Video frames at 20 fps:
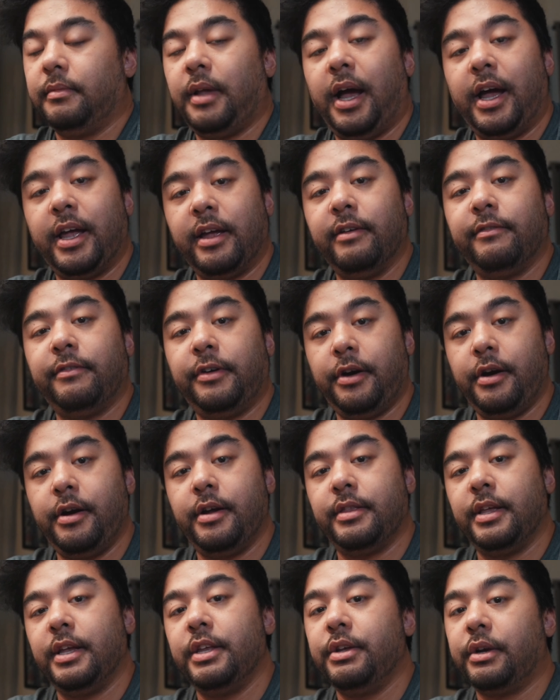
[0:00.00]
I have
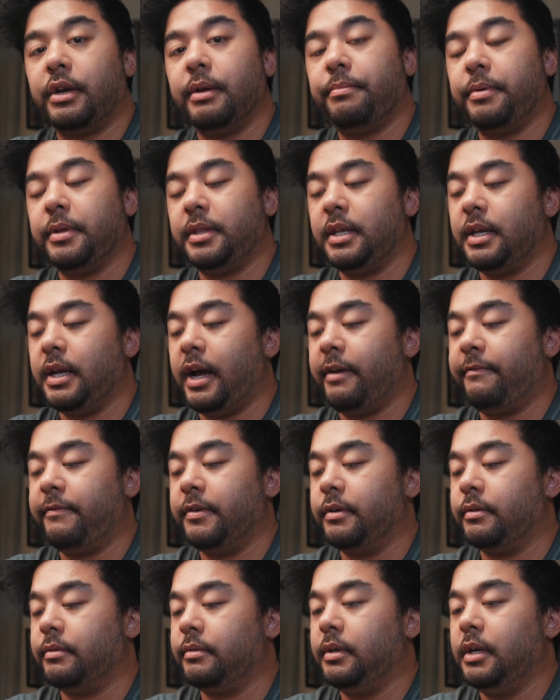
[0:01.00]
heard that you could put the
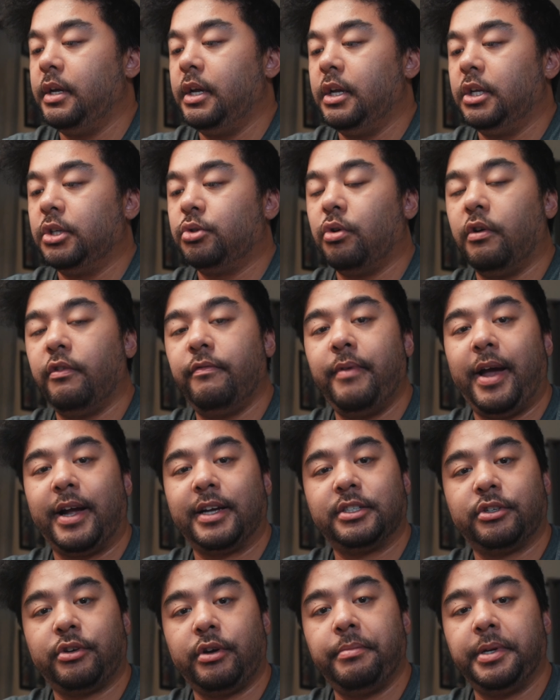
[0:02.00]
iPhone 12
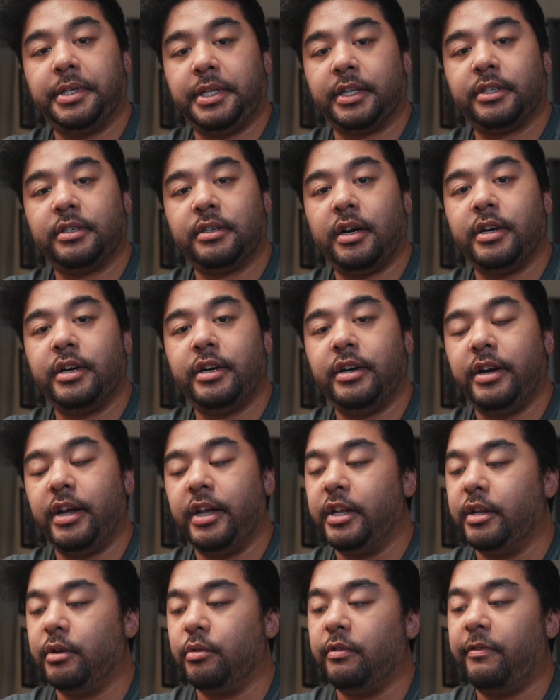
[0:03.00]
Max screen protector on here
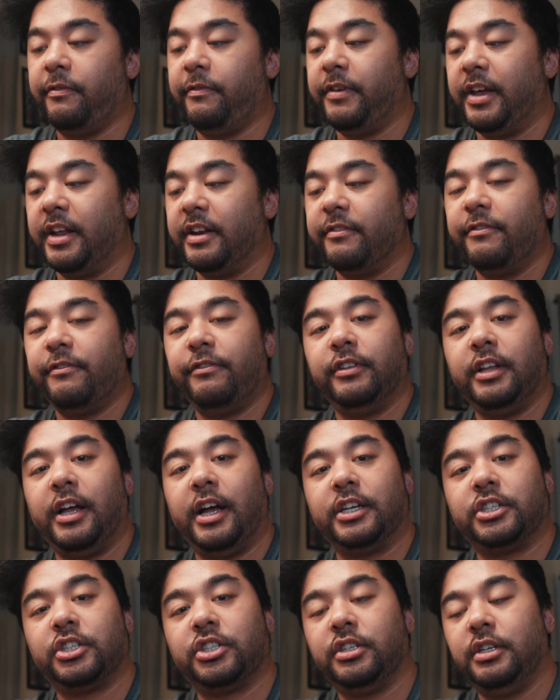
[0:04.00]
and it'll fit
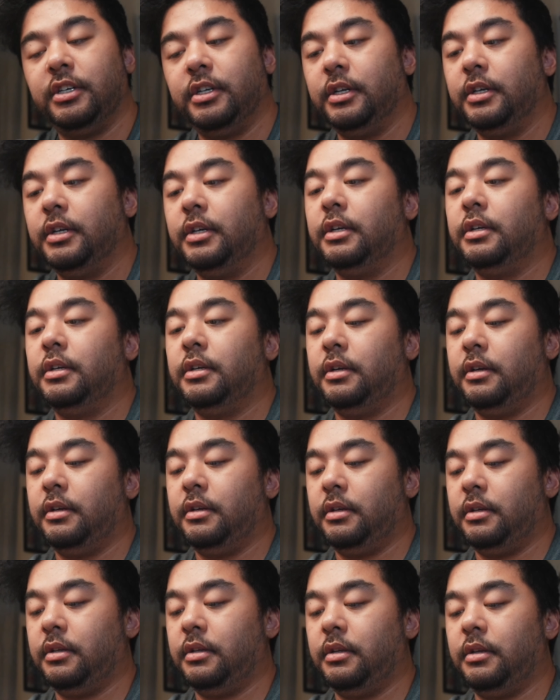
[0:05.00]
flush
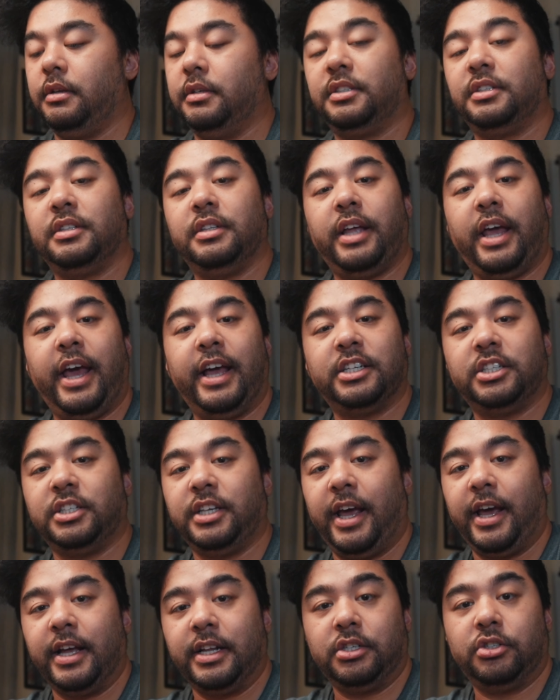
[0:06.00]
edge
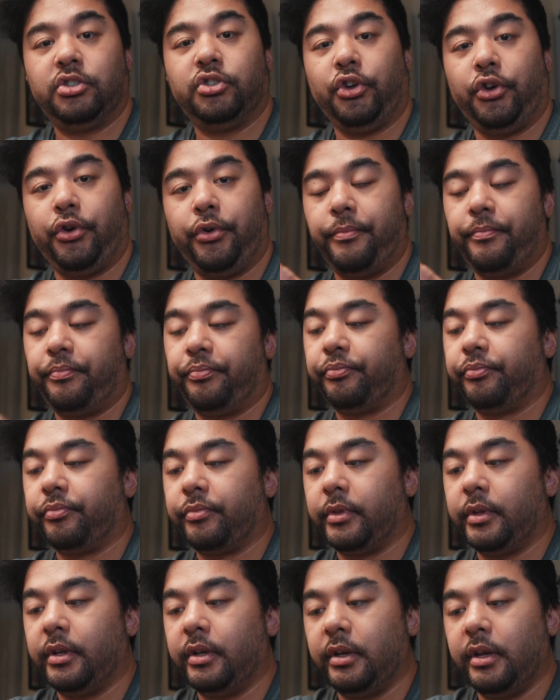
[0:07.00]
to edge. So
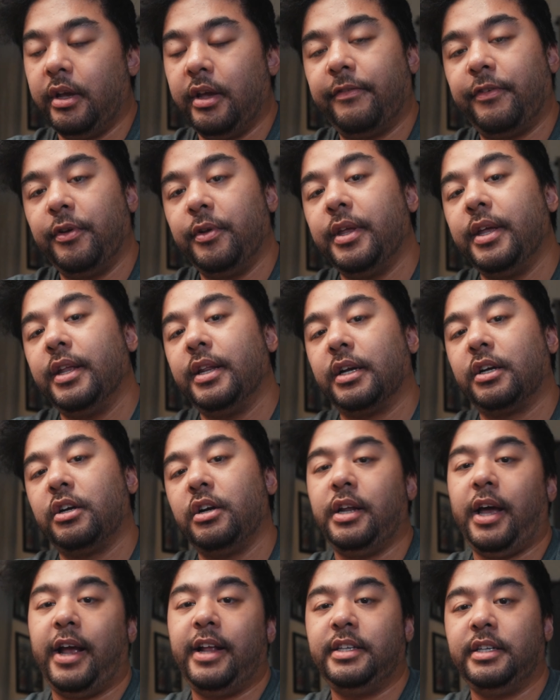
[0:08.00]
if you need a
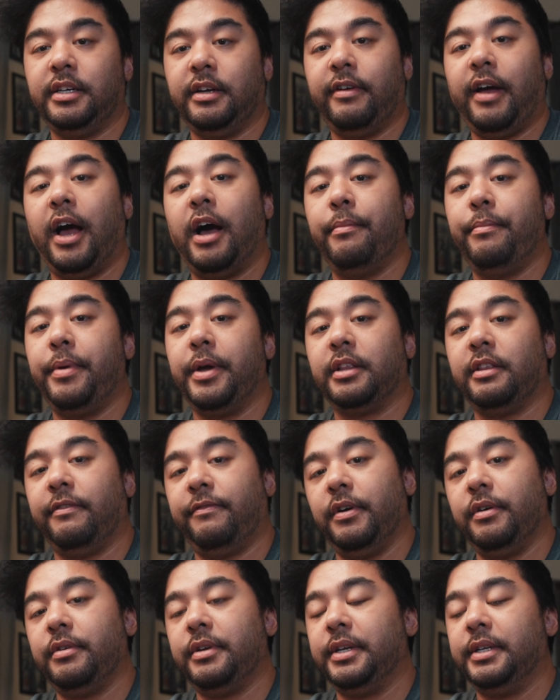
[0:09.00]
good idea of how big the
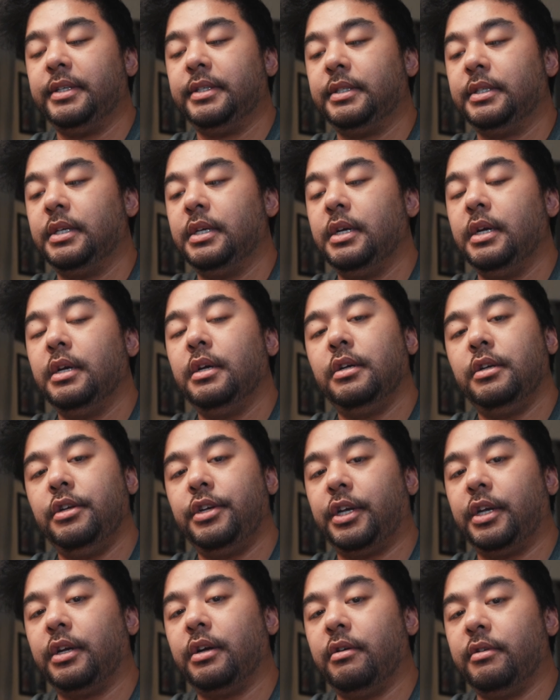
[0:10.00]
phone is,
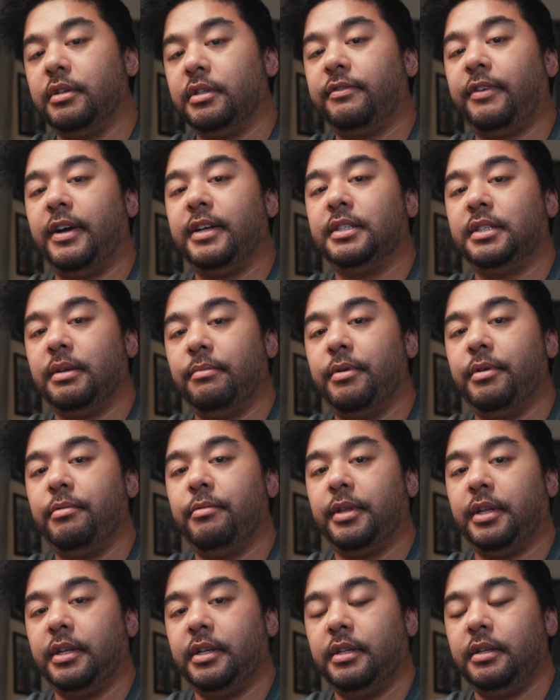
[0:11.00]
you can always find someone
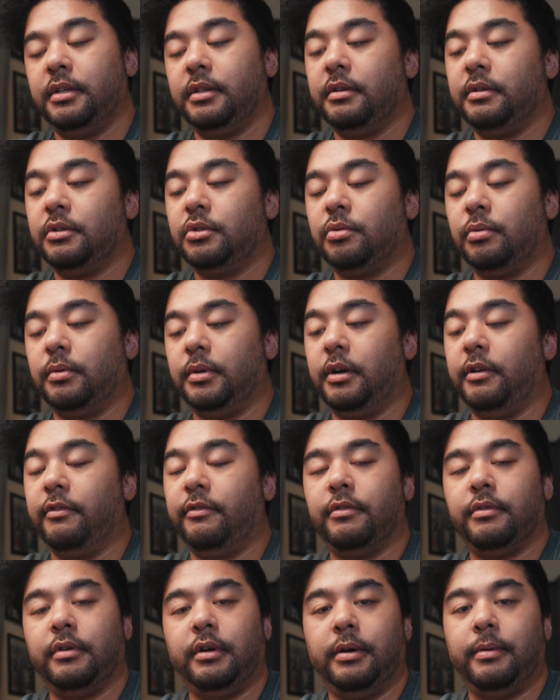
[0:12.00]
with a
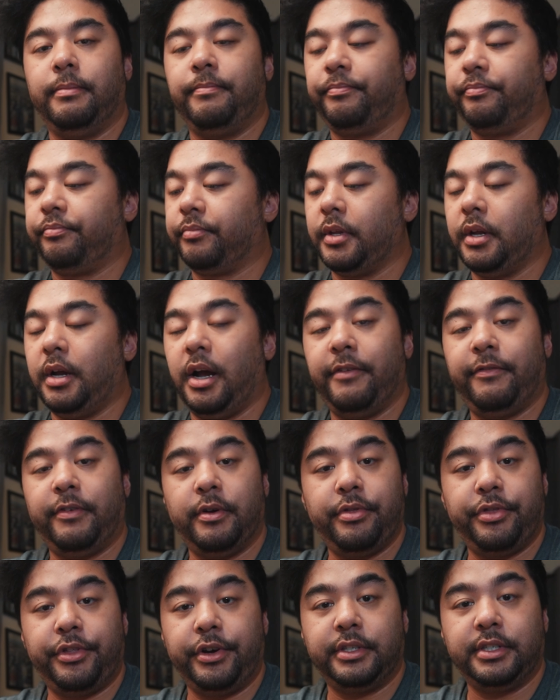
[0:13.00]
12 or
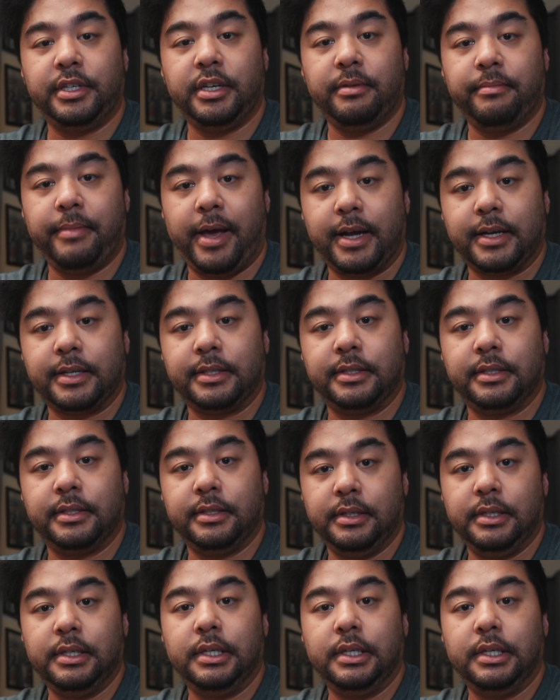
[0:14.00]
iPhone 13 Max.